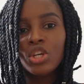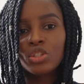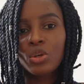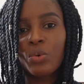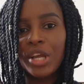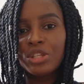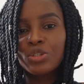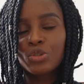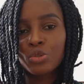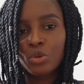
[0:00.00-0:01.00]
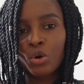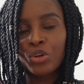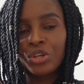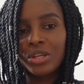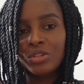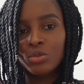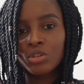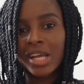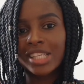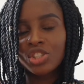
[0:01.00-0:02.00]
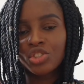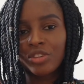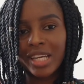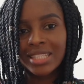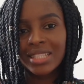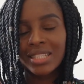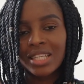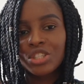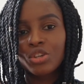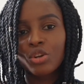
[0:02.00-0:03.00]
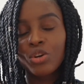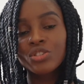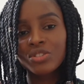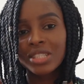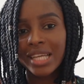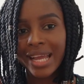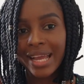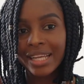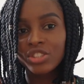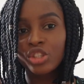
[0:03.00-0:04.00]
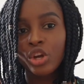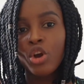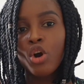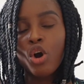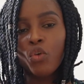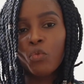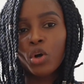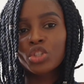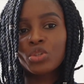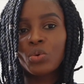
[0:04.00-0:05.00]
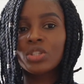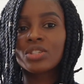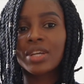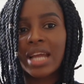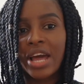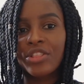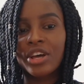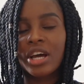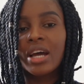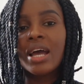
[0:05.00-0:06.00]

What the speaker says: So when you sew a straight stitch close to the edge of what you want to gather,